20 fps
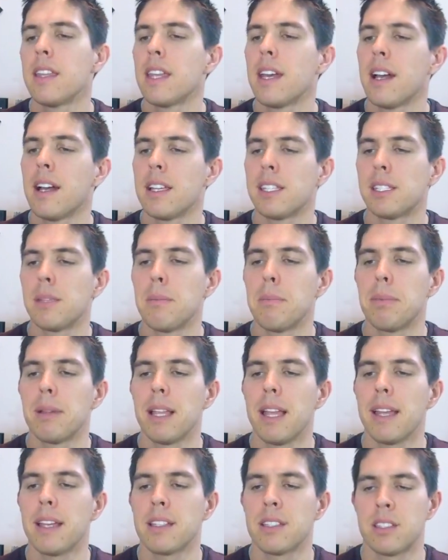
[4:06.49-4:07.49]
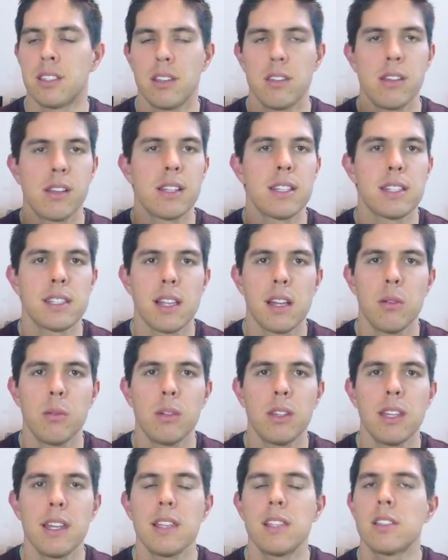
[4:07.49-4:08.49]
there are some blanks, so you can start
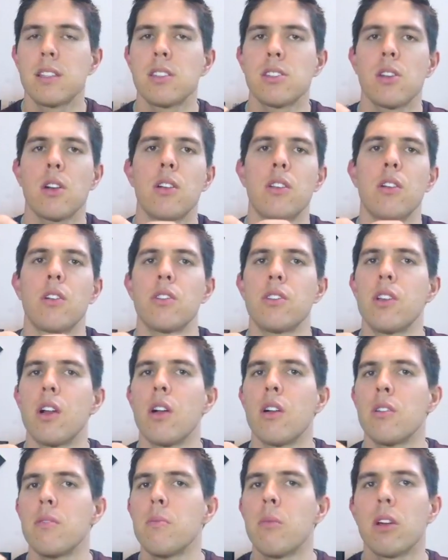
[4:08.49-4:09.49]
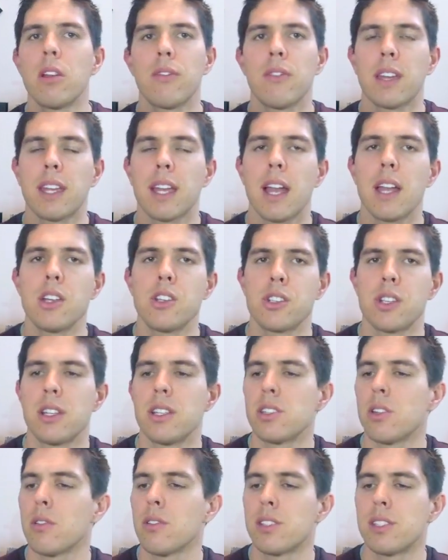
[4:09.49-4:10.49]
with these, design on your own
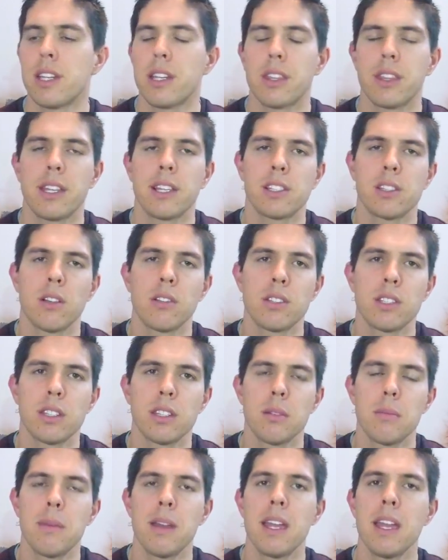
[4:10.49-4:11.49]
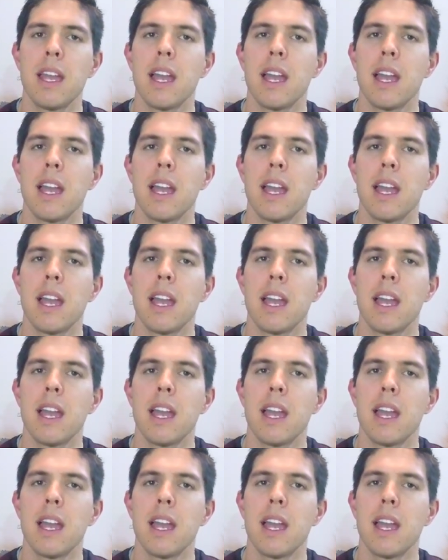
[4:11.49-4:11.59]
modifications or stick things onto them,